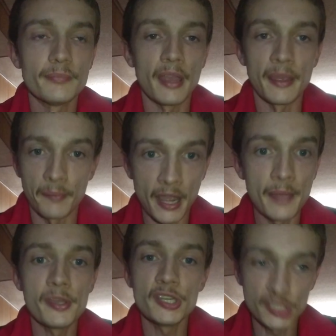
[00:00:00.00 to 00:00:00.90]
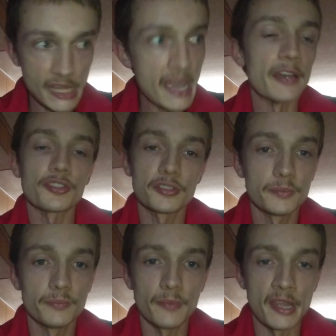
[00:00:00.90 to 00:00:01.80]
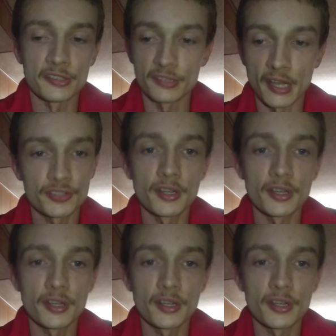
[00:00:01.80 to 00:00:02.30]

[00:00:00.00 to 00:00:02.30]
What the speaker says: In my opinion, yes. It's not